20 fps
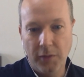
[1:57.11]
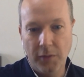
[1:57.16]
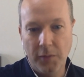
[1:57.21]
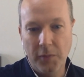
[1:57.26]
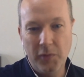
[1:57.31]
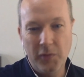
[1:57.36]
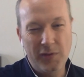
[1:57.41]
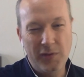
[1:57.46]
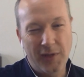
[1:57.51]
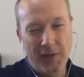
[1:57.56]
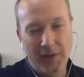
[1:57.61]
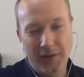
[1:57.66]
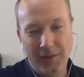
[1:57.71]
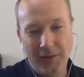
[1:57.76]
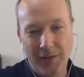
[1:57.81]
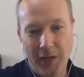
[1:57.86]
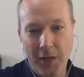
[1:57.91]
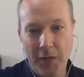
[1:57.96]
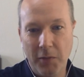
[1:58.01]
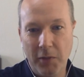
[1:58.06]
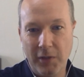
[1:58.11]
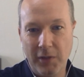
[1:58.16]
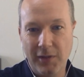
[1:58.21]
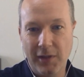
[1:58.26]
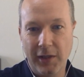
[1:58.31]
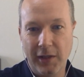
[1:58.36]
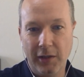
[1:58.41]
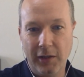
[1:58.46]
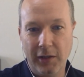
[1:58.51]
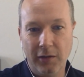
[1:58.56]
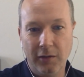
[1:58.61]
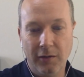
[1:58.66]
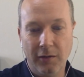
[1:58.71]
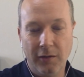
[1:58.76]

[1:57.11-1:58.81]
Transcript: I mean, it was like 9 months later.